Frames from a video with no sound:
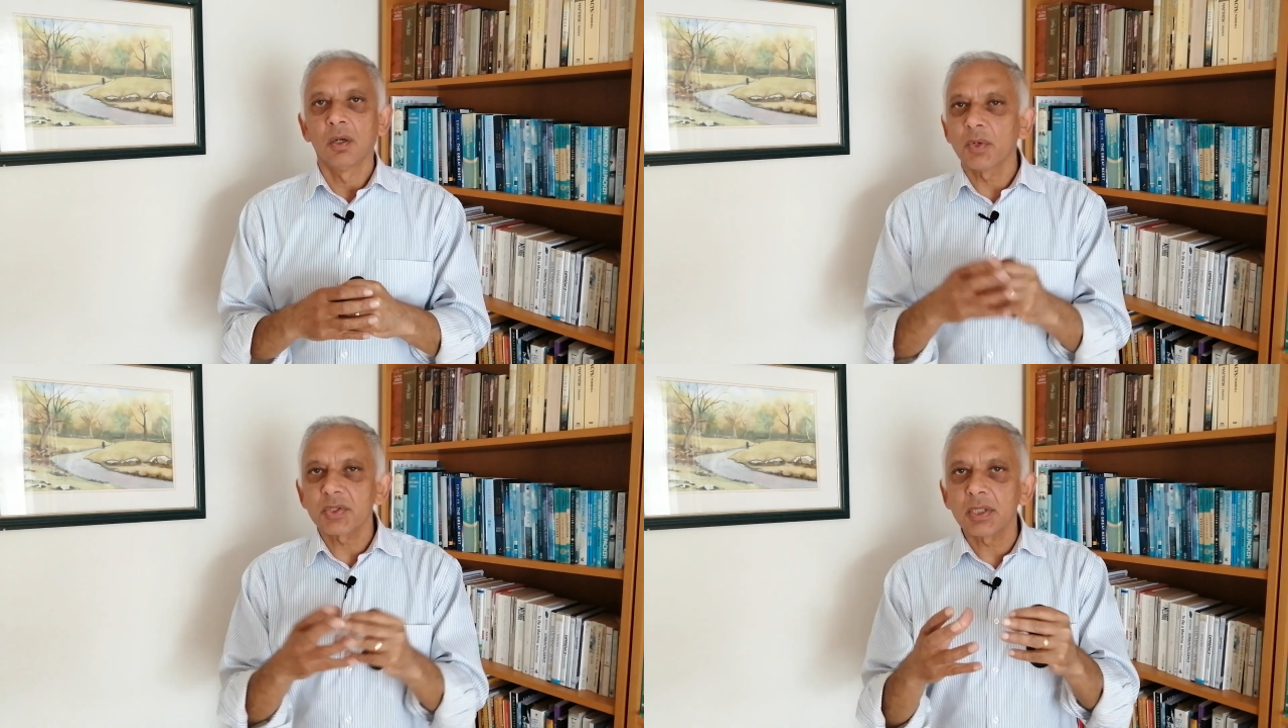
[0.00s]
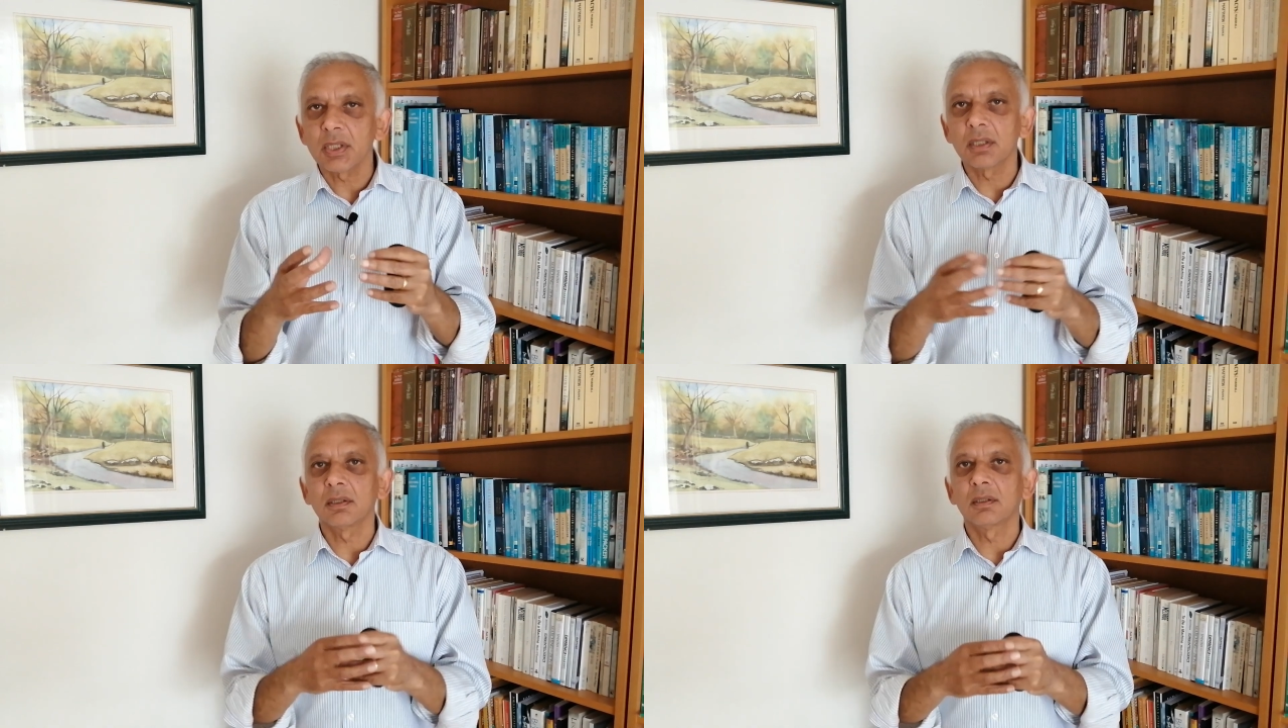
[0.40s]
Was
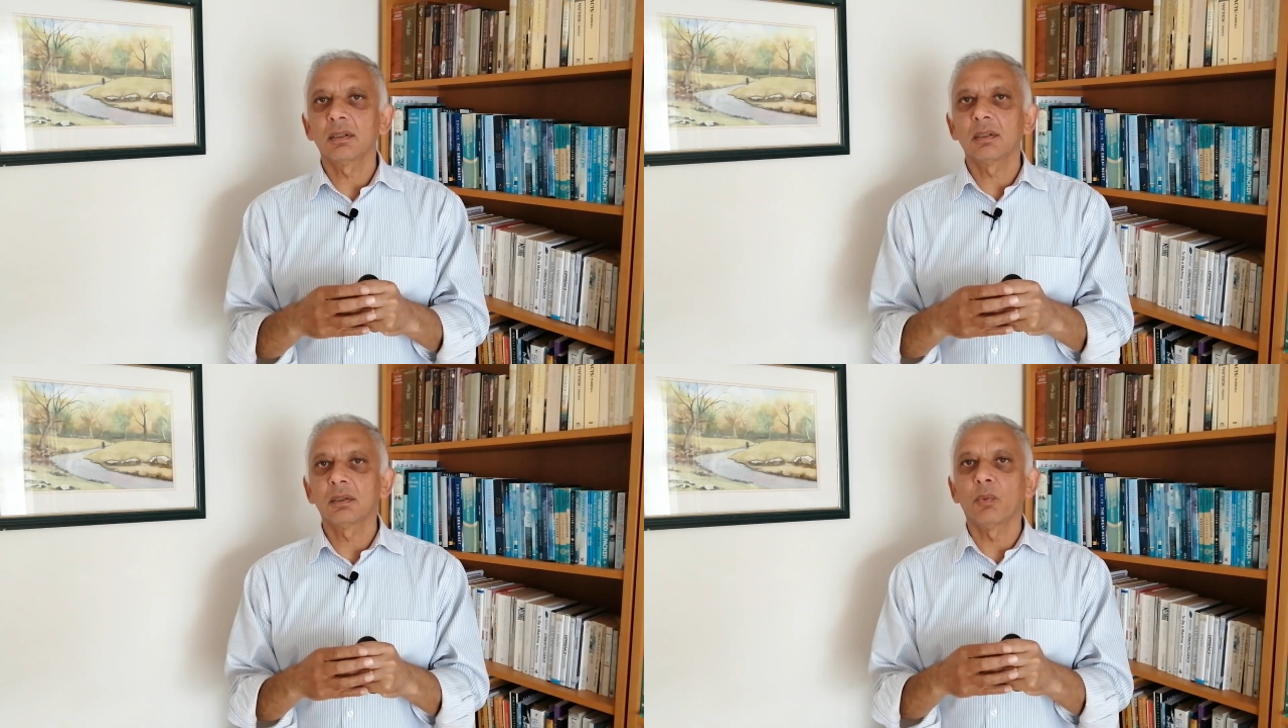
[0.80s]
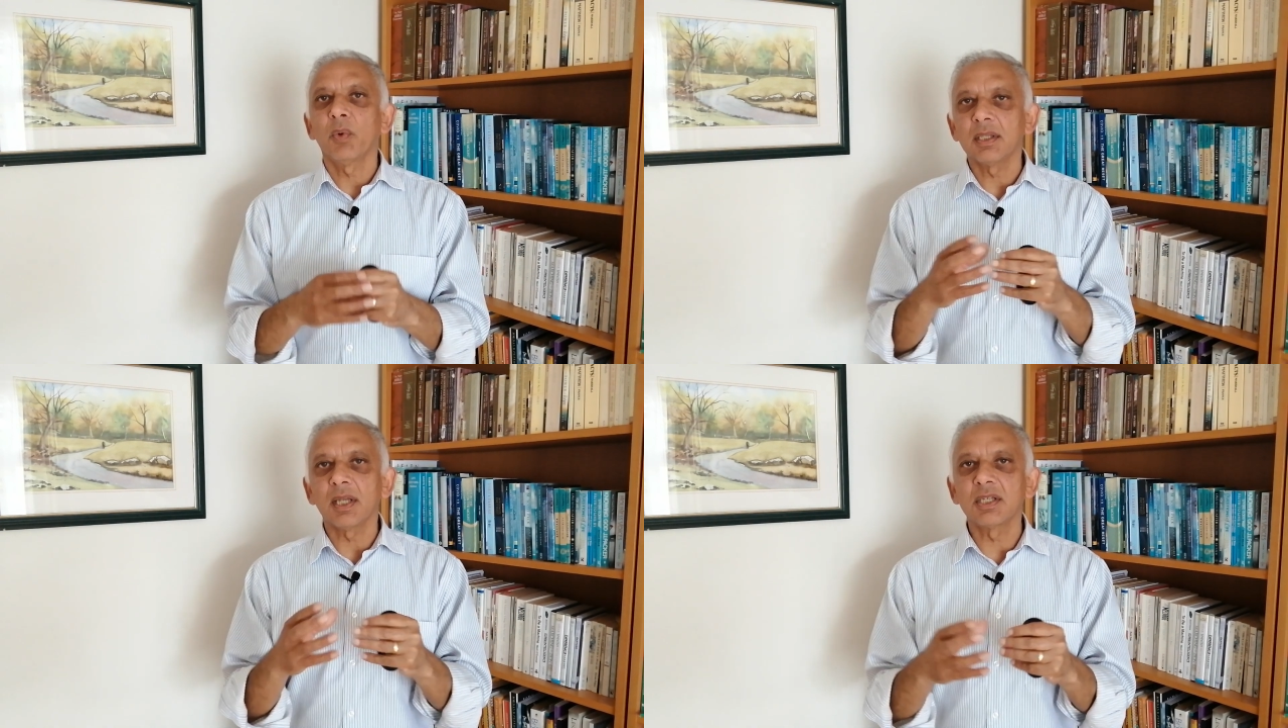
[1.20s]
it the
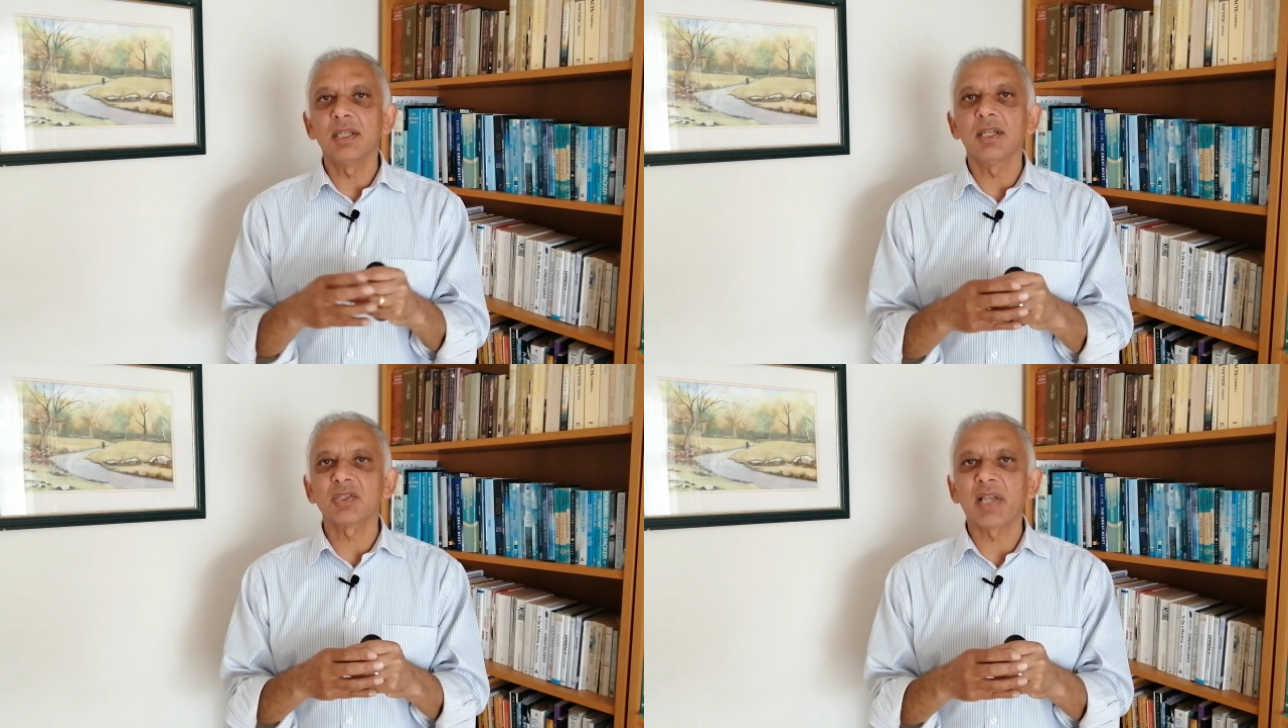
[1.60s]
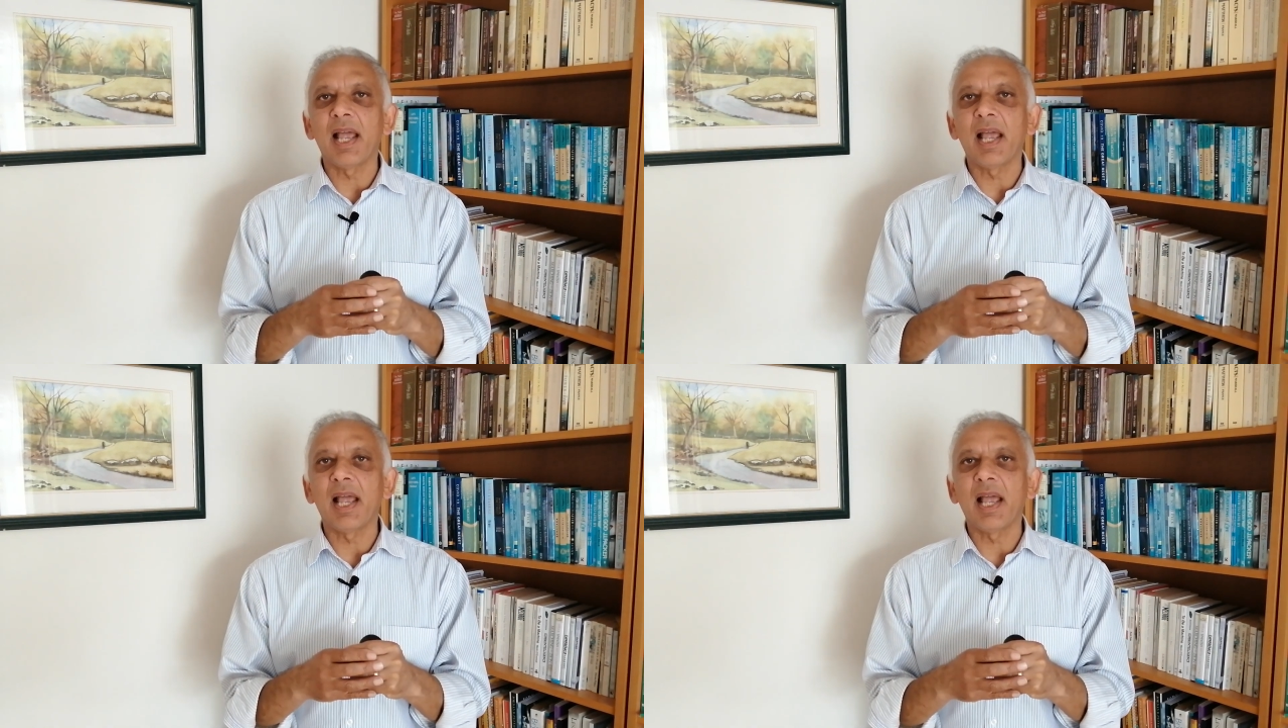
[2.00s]
way that T.S.